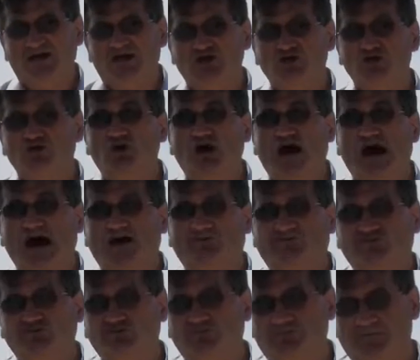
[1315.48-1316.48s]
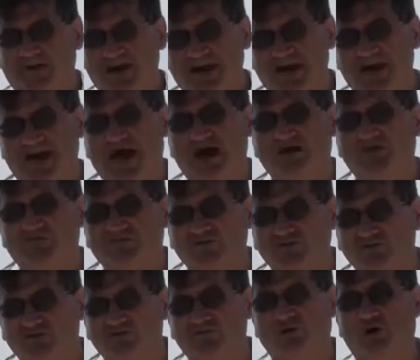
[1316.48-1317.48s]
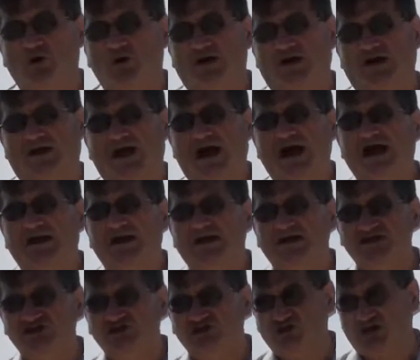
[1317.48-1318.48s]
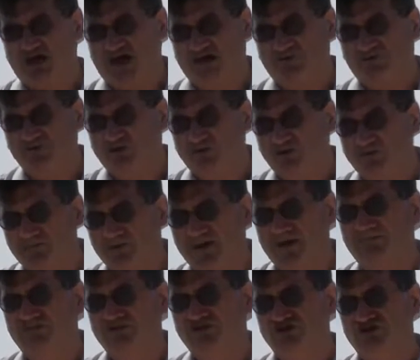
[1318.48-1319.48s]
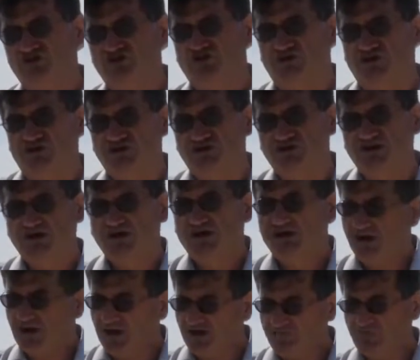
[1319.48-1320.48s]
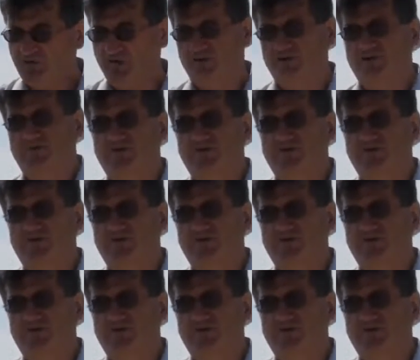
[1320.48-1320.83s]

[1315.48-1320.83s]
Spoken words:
You have to pay out of your own pocket unless you have your own private insurance if you're an